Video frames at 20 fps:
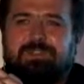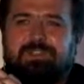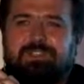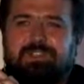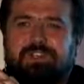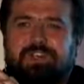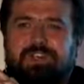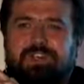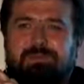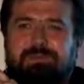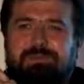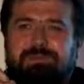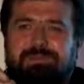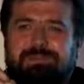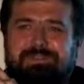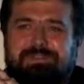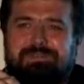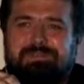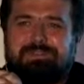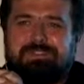type.
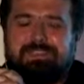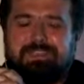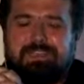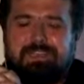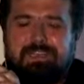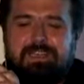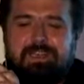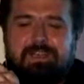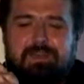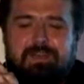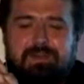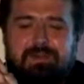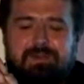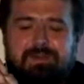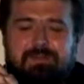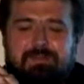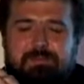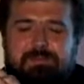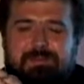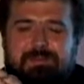
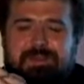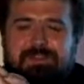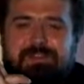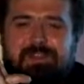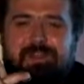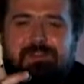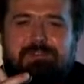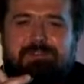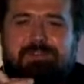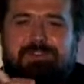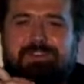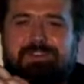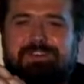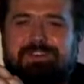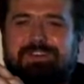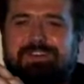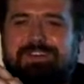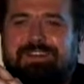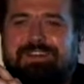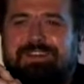But
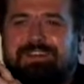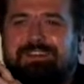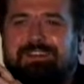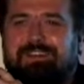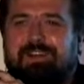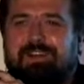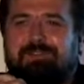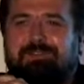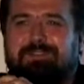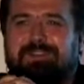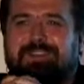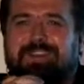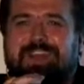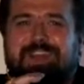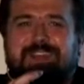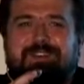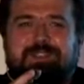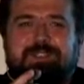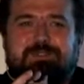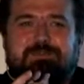after
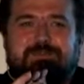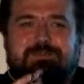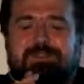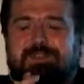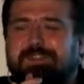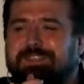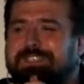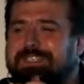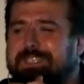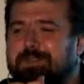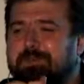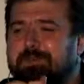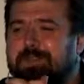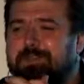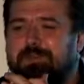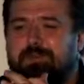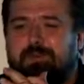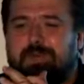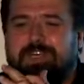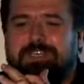years of fighting, we
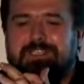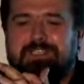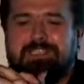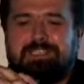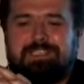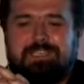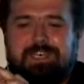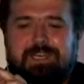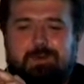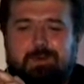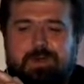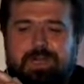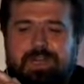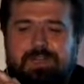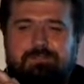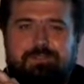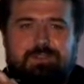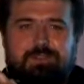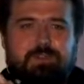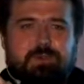do actually now
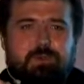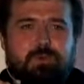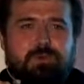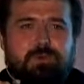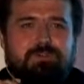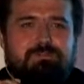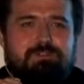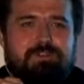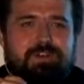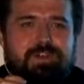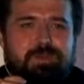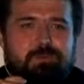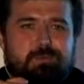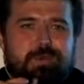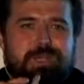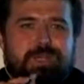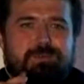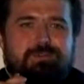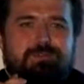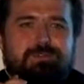have a unified
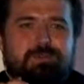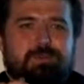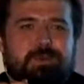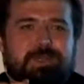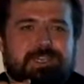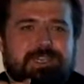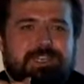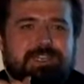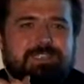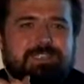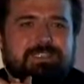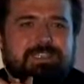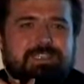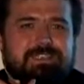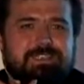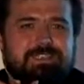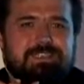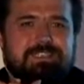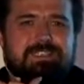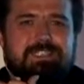way of doing it
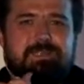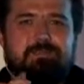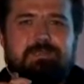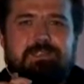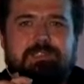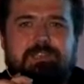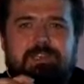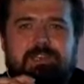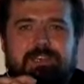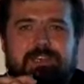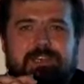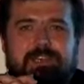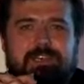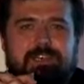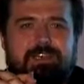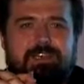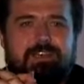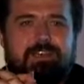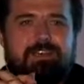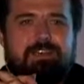that it seems like
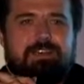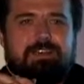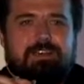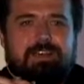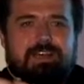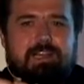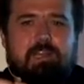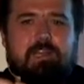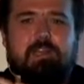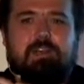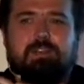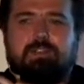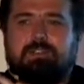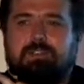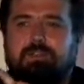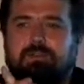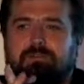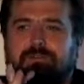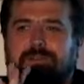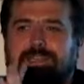a lot
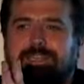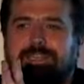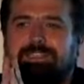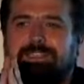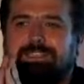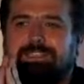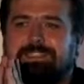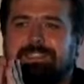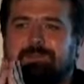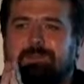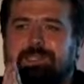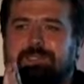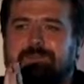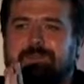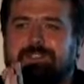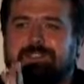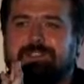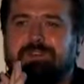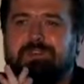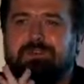of leading C++
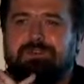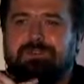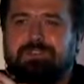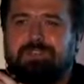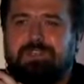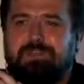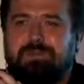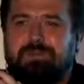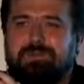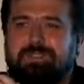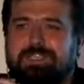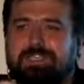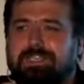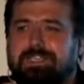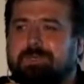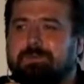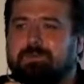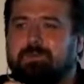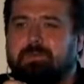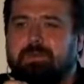gurus are using
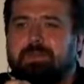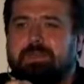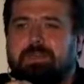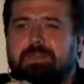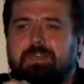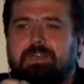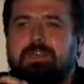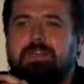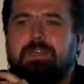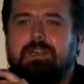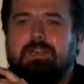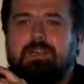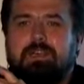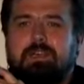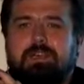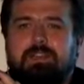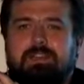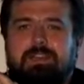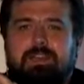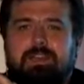now.
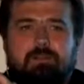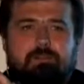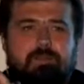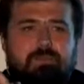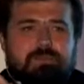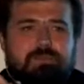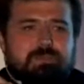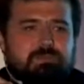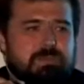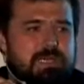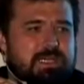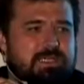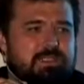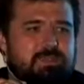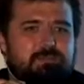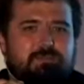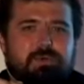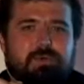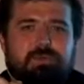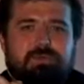They put space
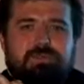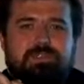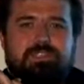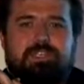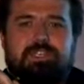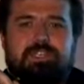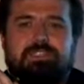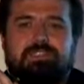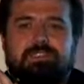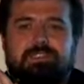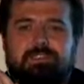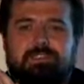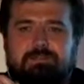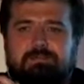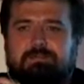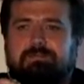on both sides.